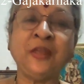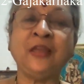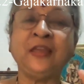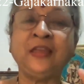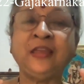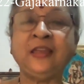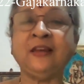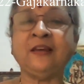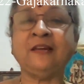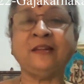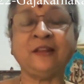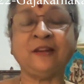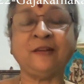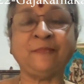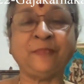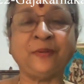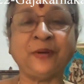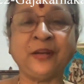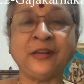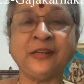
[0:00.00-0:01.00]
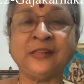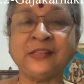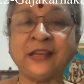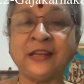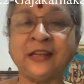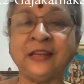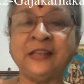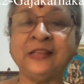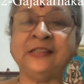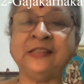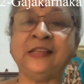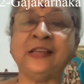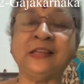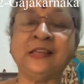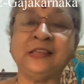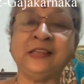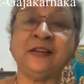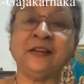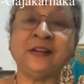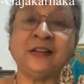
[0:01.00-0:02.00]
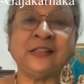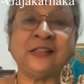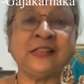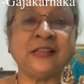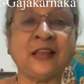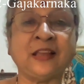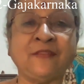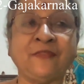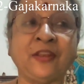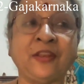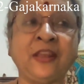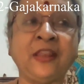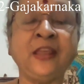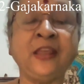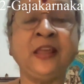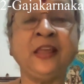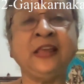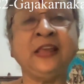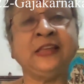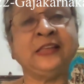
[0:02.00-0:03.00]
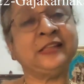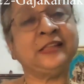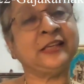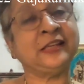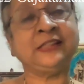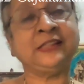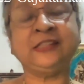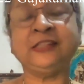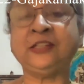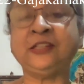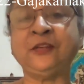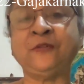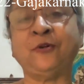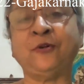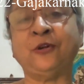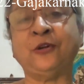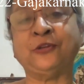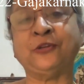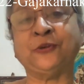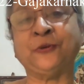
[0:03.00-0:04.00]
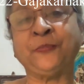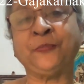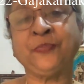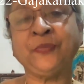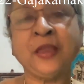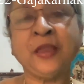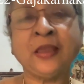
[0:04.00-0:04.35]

hear our prayers and his ears are very sensitive also.